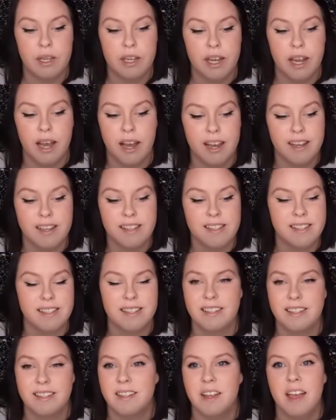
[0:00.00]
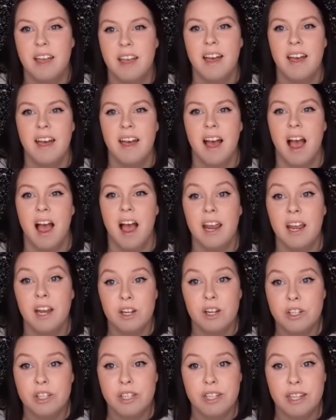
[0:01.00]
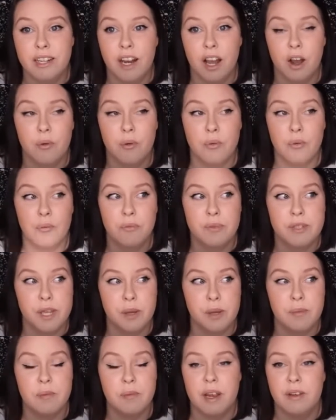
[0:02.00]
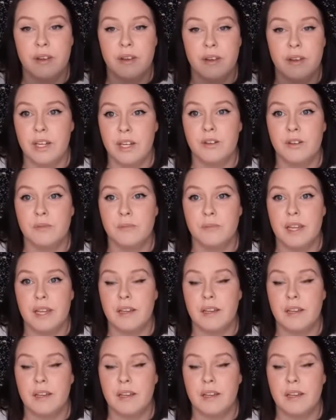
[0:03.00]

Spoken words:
Because I understand how some of my videos